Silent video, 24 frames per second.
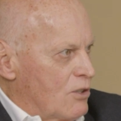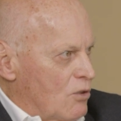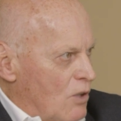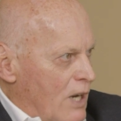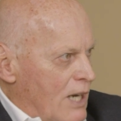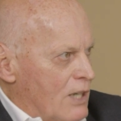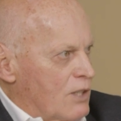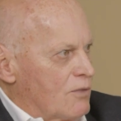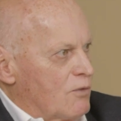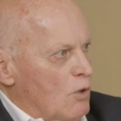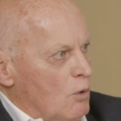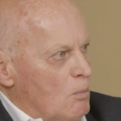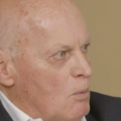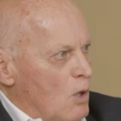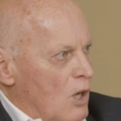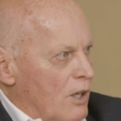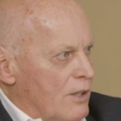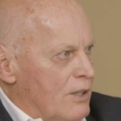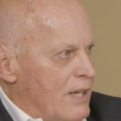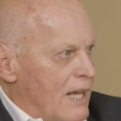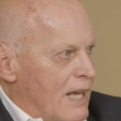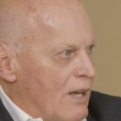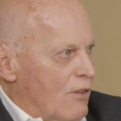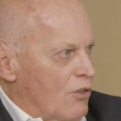transferable
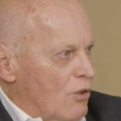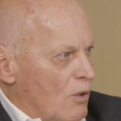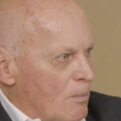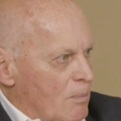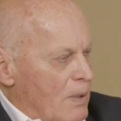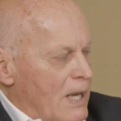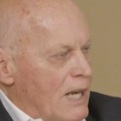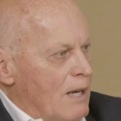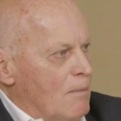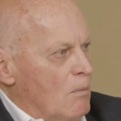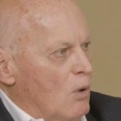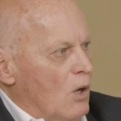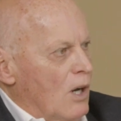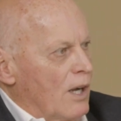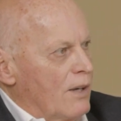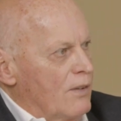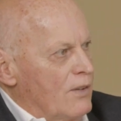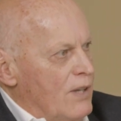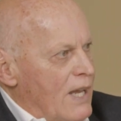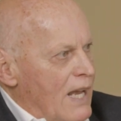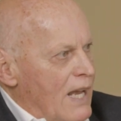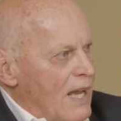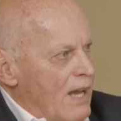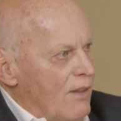on death or payable
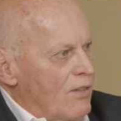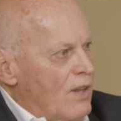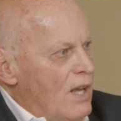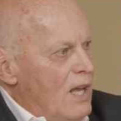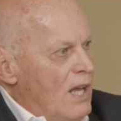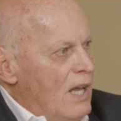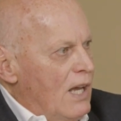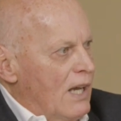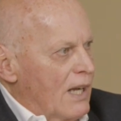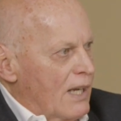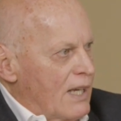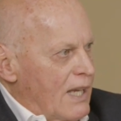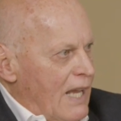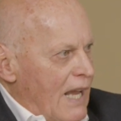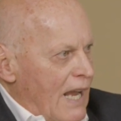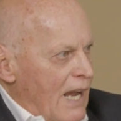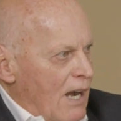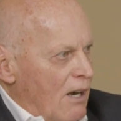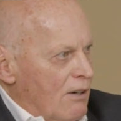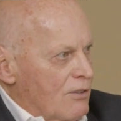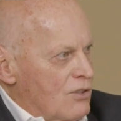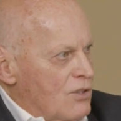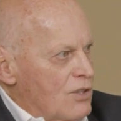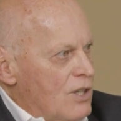on death
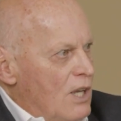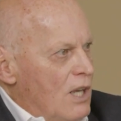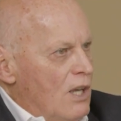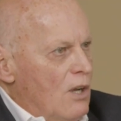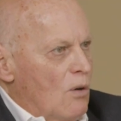accounts,